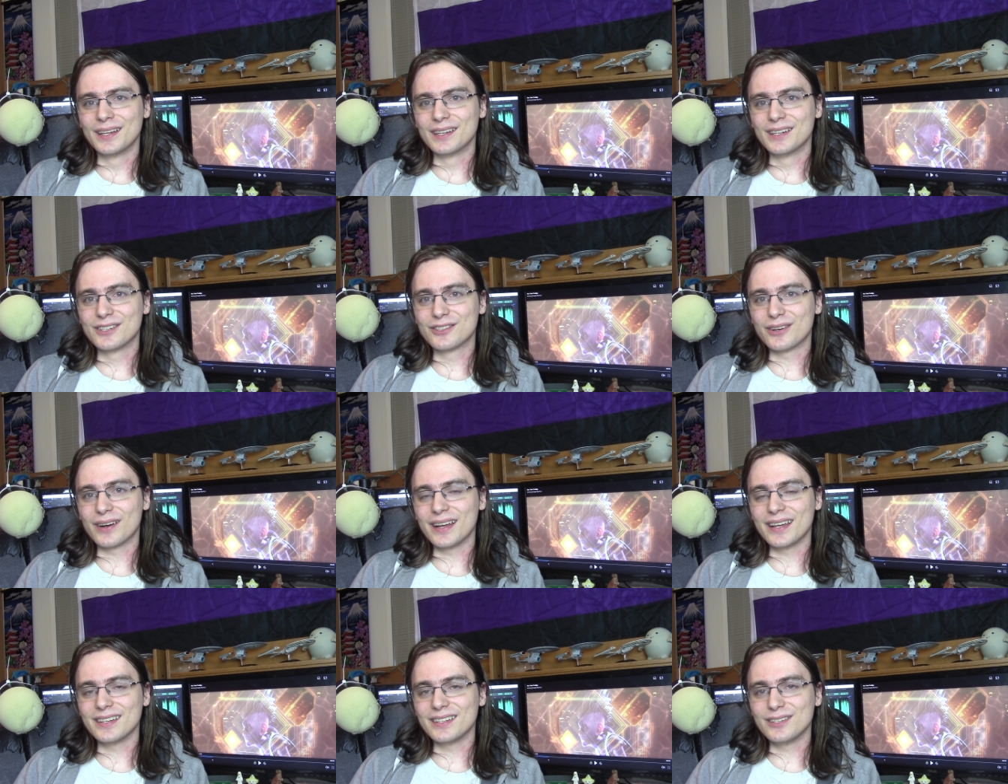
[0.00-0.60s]

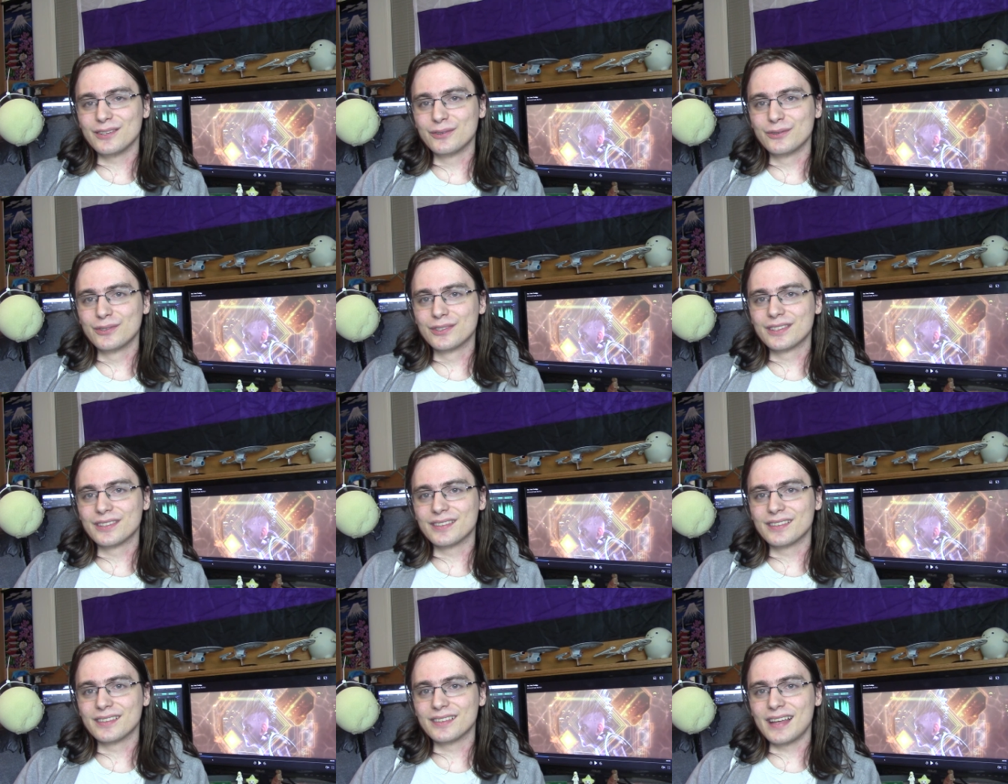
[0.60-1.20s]
try and
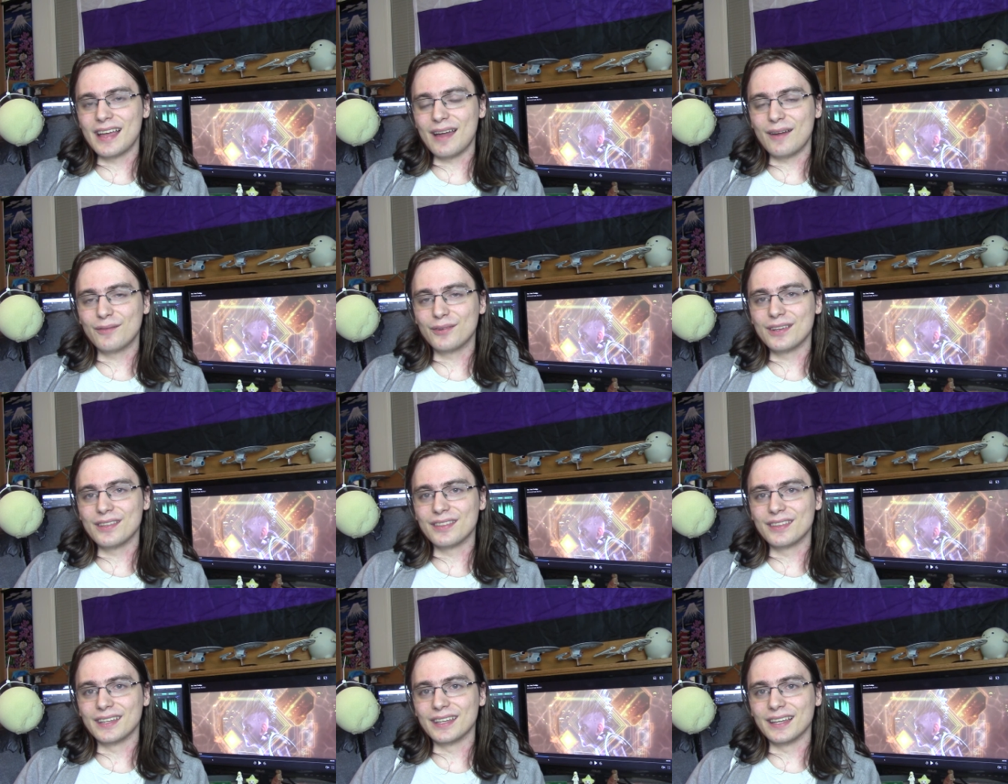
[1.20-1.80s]
use
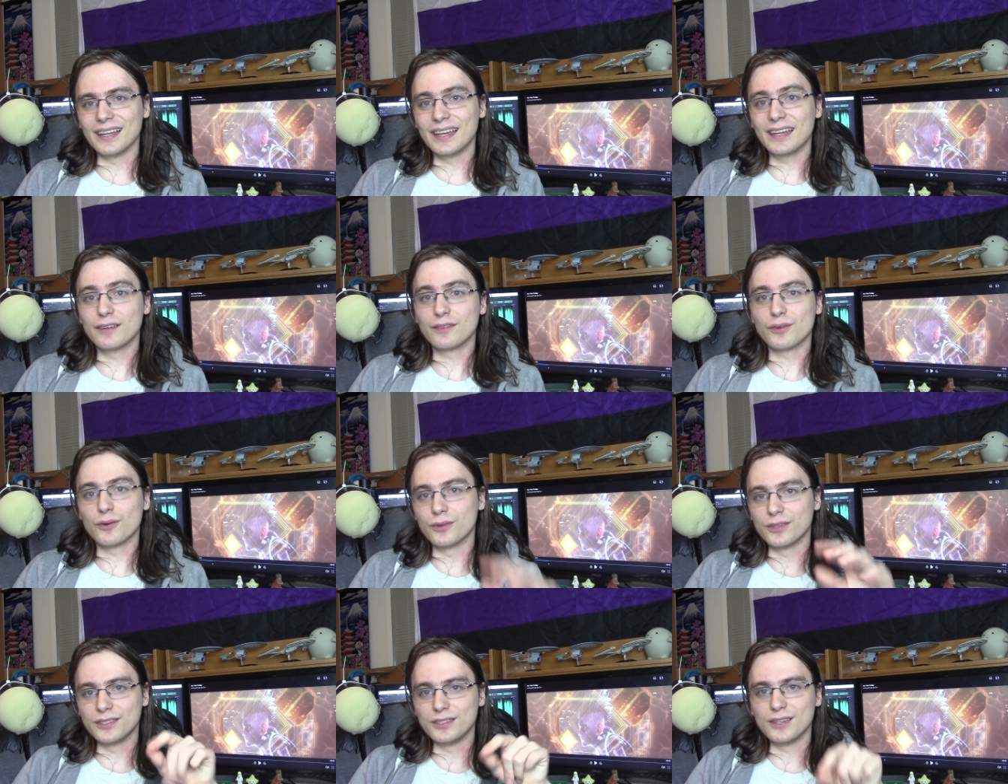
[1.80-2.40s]
everything. And of
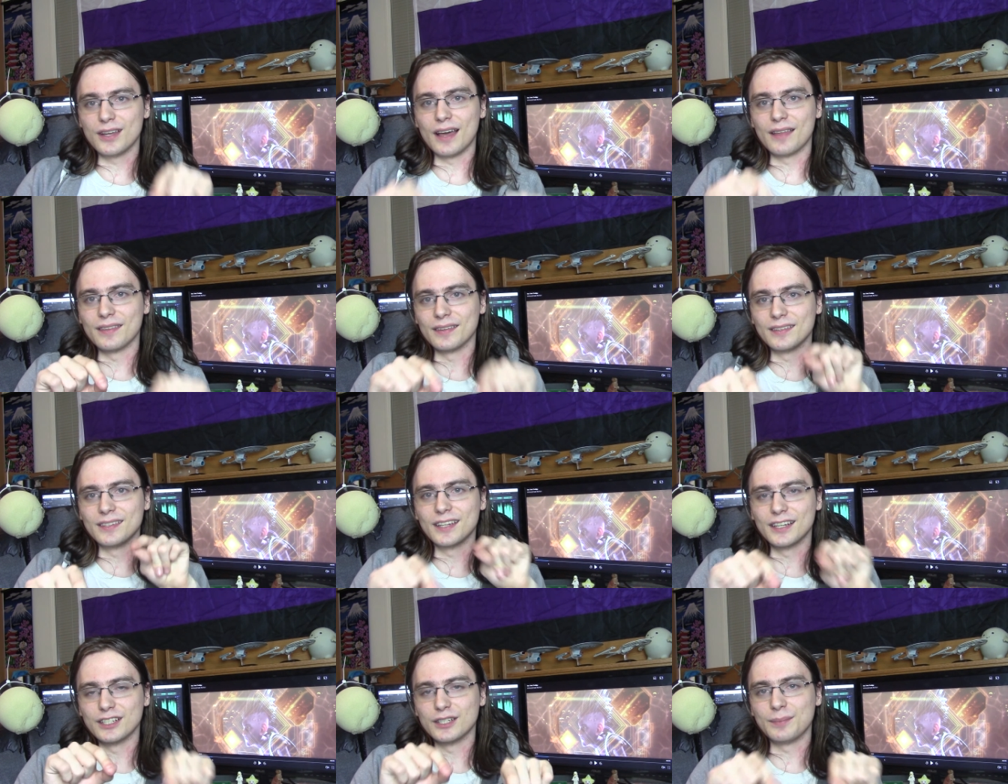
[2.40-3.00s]
course, you got the
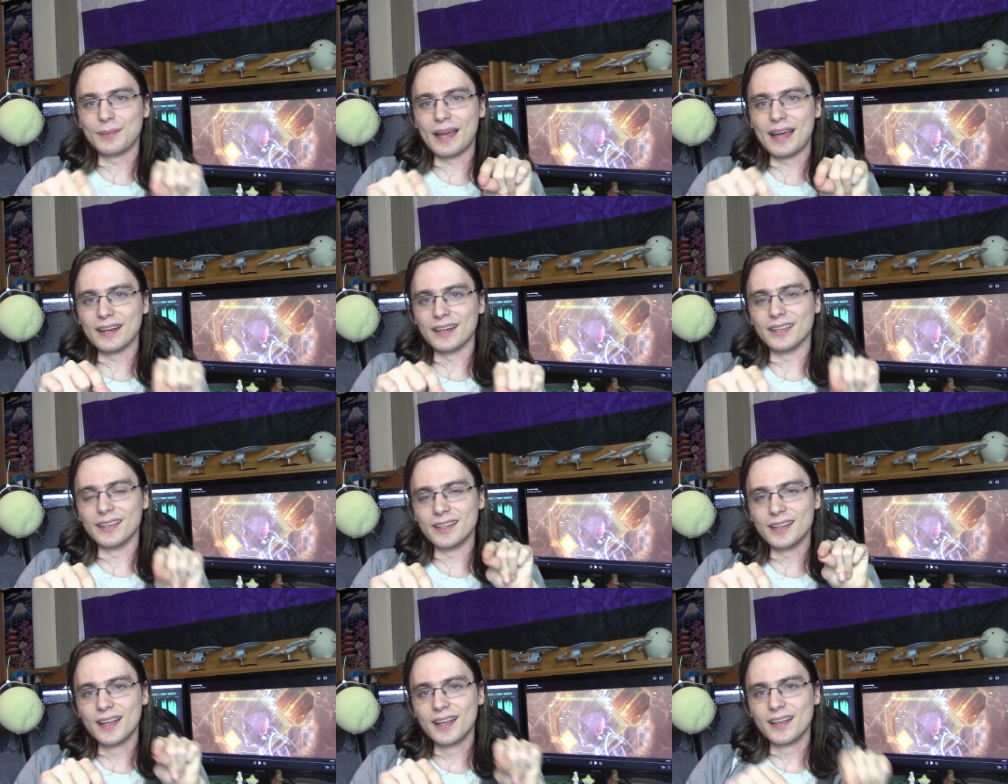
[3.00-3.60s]

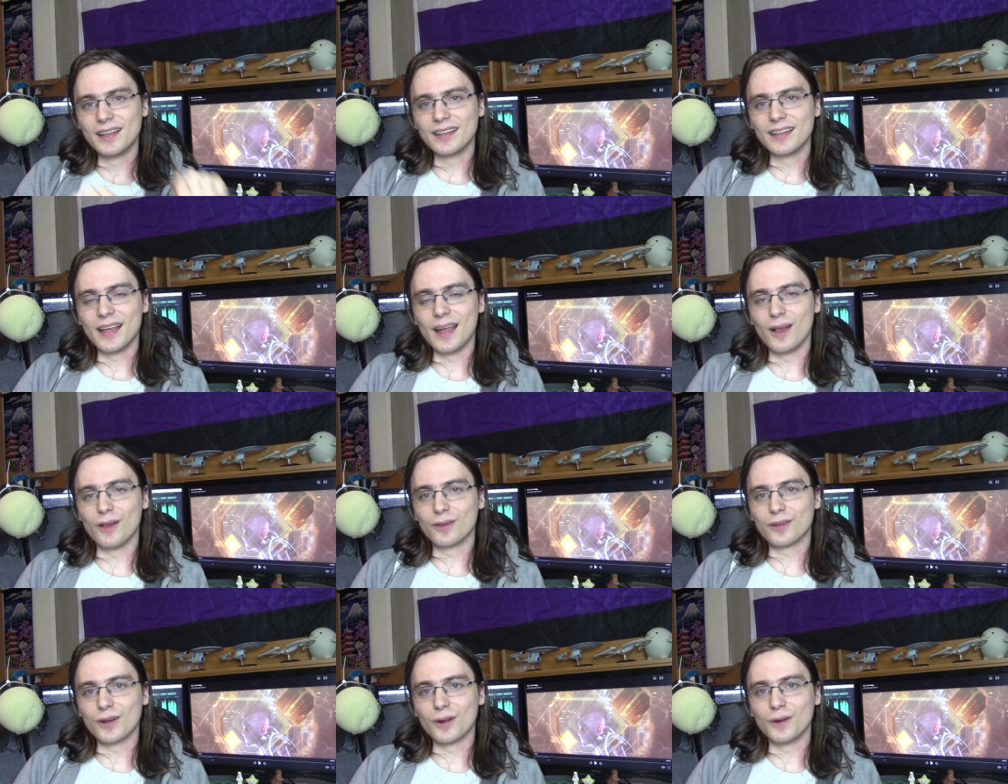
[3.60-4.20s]
touchpaddy
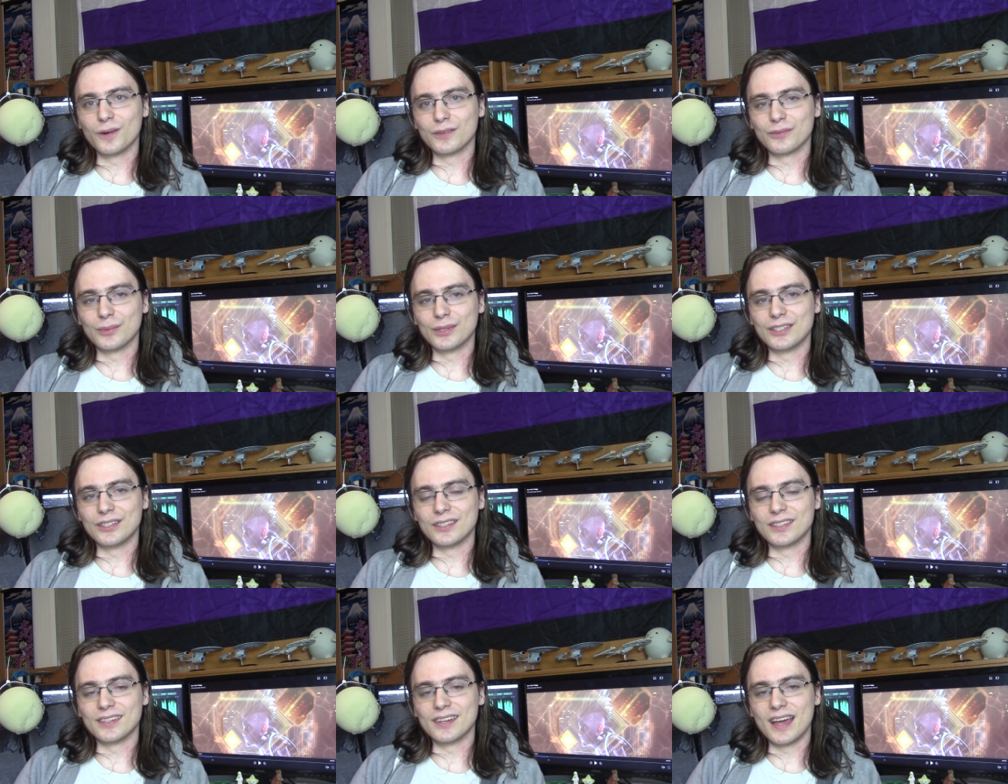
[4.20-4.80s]
LCARs,
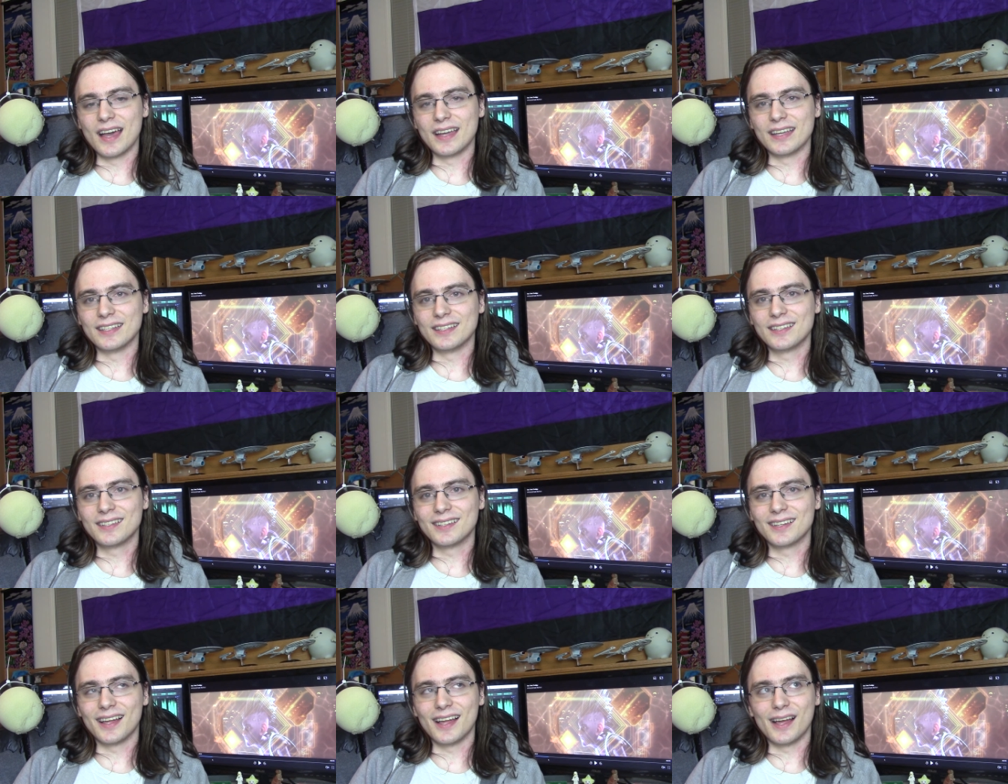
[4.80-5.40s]
which is nice.